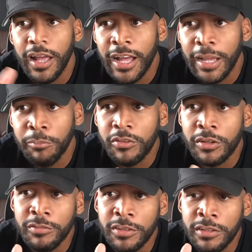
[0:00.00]
I'm
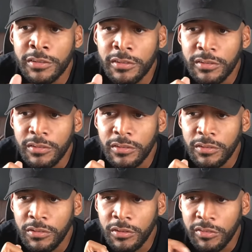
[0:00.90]
serving
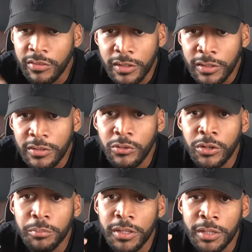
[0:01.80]
the song,
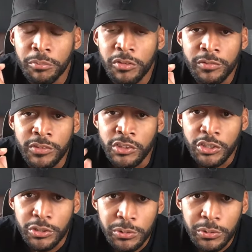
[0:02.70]
or, and I'm serving
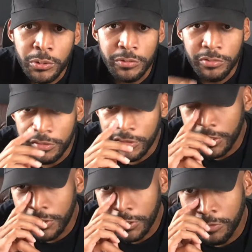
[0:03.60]
you, or if it's a
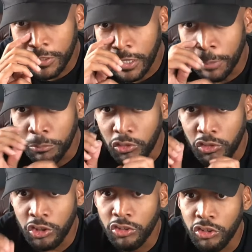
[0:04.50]
narrative, like I'm
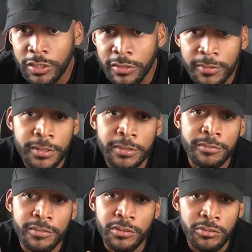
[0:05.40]
just trying to
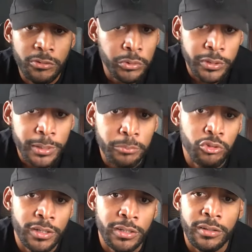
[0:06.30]
serve the story. I'm
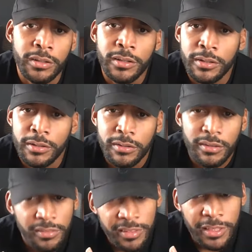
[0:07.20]
trying to
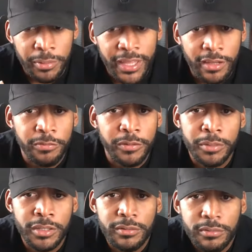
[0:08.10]
stay back from
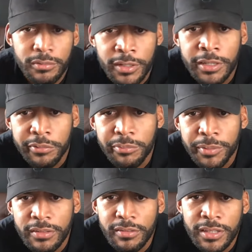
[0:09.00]
it. And they
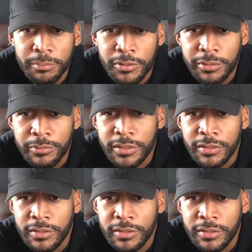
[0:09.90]
respond to that pretty well.